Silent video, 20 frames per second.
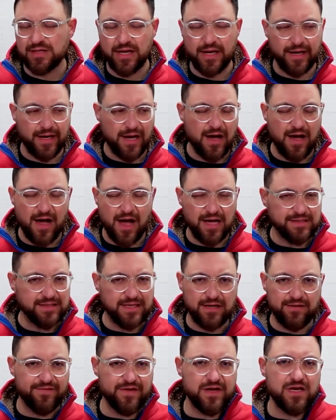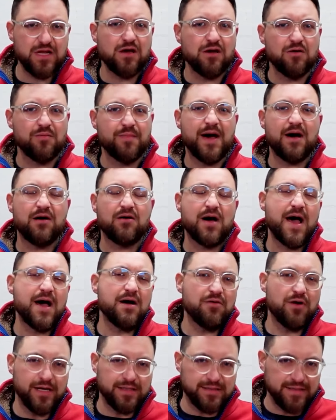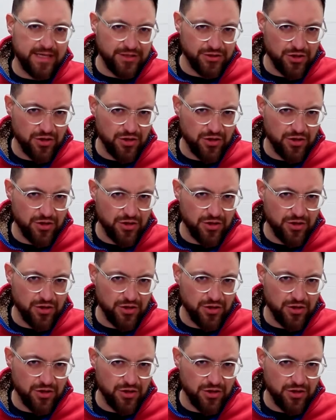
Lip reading: Like, I did a video about how Isaiah